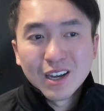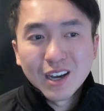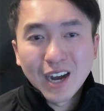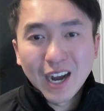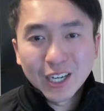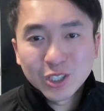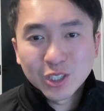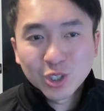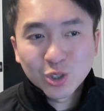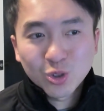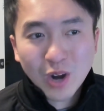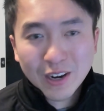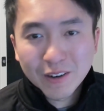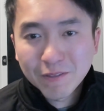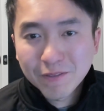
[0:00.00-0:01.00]
I should
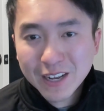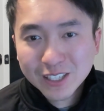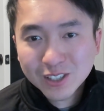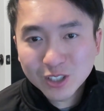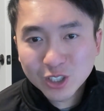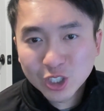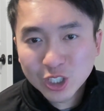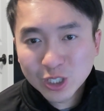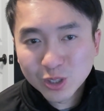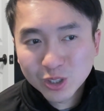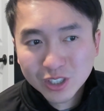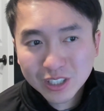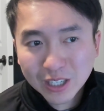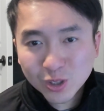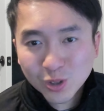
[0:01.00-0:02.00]
try to fix the shields
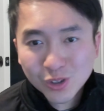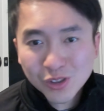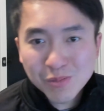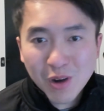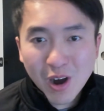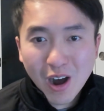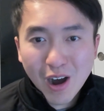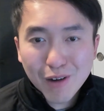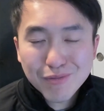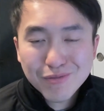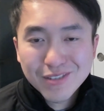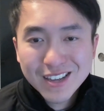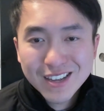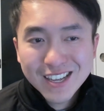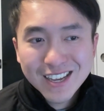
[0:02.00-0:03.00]
because I turned them off.
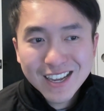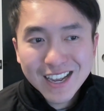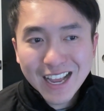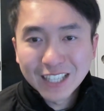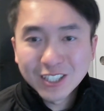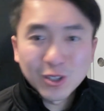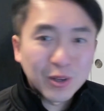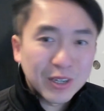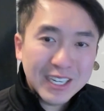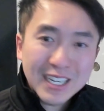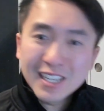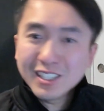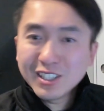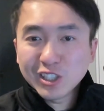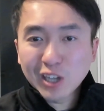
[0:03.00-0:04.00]
And so
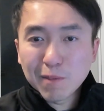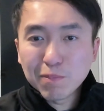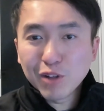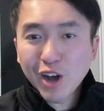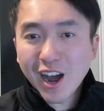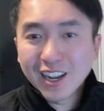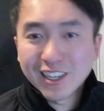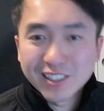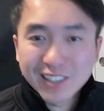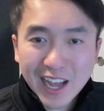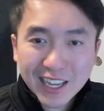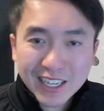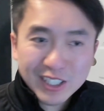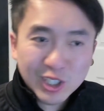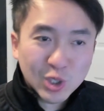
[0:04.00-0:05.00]
his subplot is
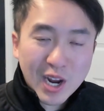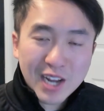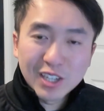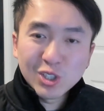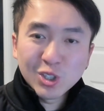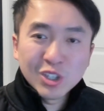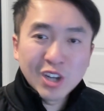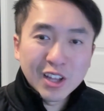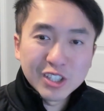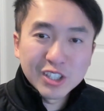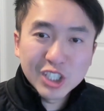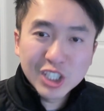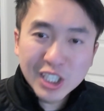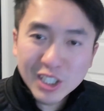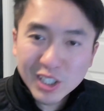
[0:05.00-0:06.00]
that he's trying to turn on the
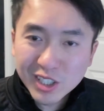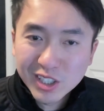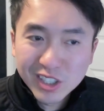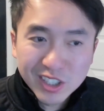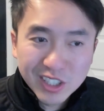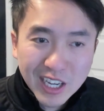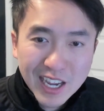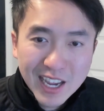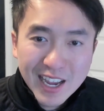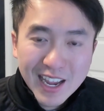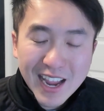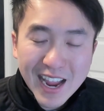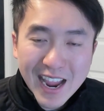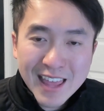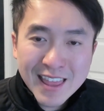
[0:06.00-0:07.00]
shields,
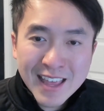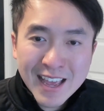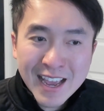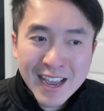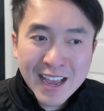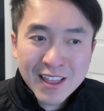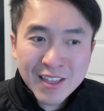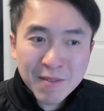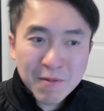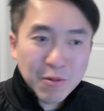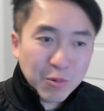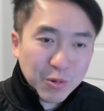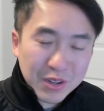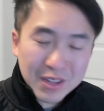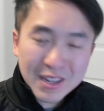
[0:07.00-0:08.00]
and then
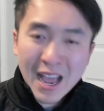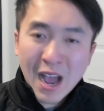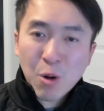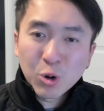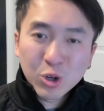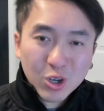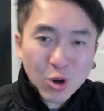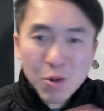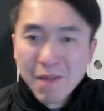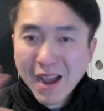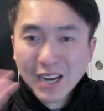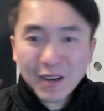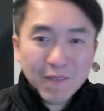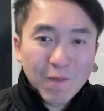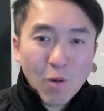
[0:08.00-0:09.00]
now we're going
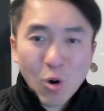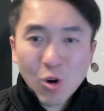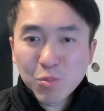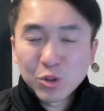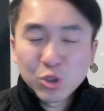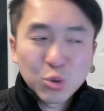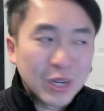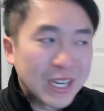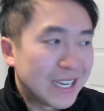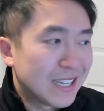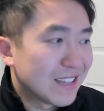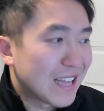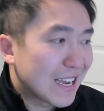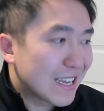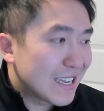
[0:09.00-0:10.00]
back and forth
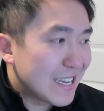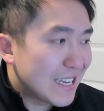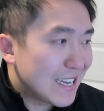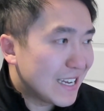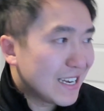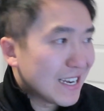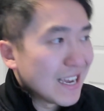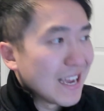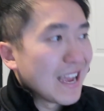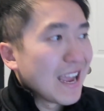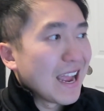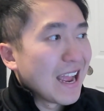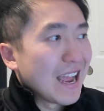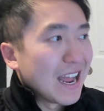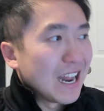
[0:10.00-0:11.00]
between Lecky
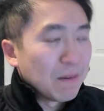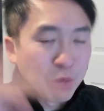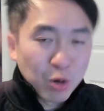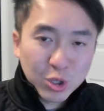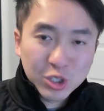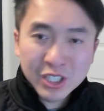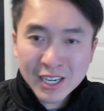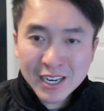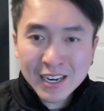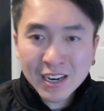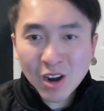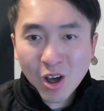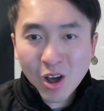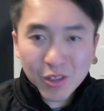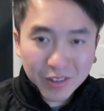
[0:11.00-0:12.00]
and Merton and
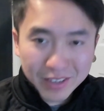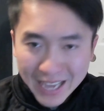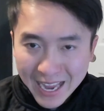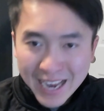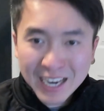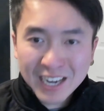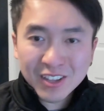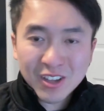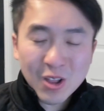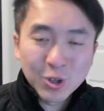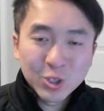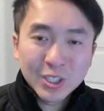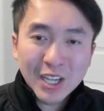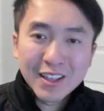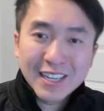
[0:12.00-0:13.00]
all the gang on the other
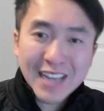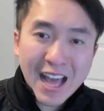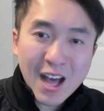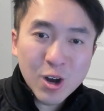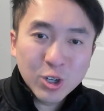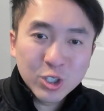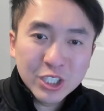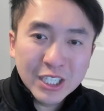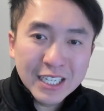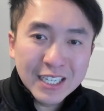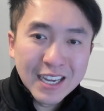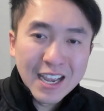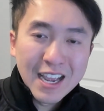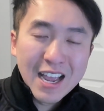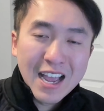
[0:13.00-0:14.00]
side of the
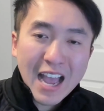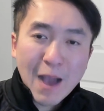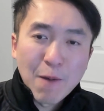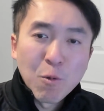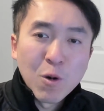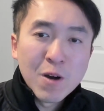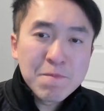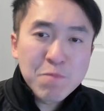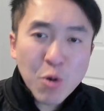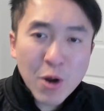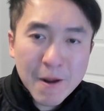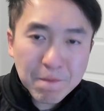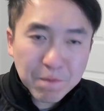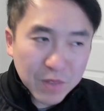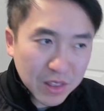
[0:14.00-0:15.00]
galaxy. At one
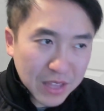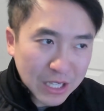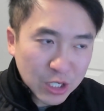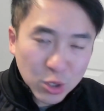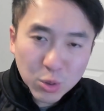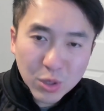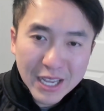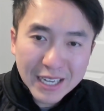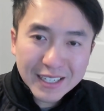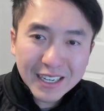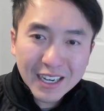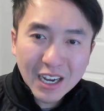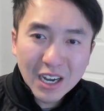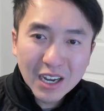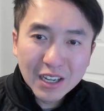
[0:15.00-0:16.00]
point, they do like
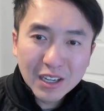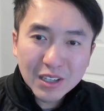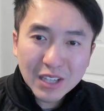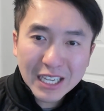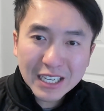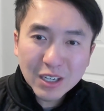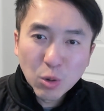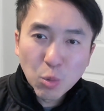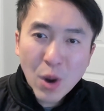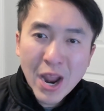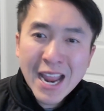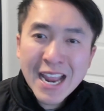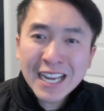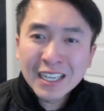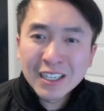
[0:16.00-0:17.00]
a
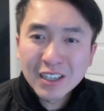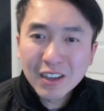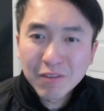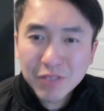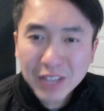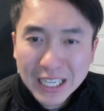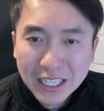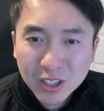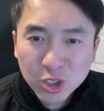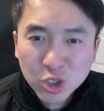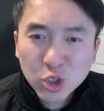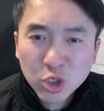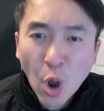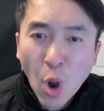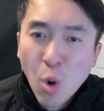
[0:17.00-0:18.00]
weighing of like
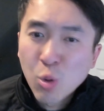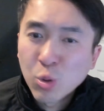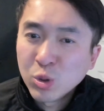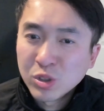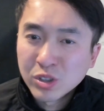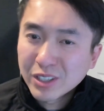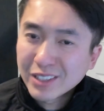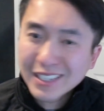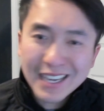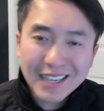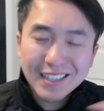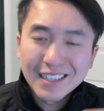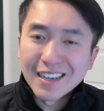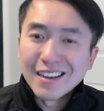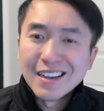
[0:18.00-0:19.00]
stones. It's like
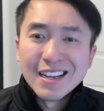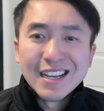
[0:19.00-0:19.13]
a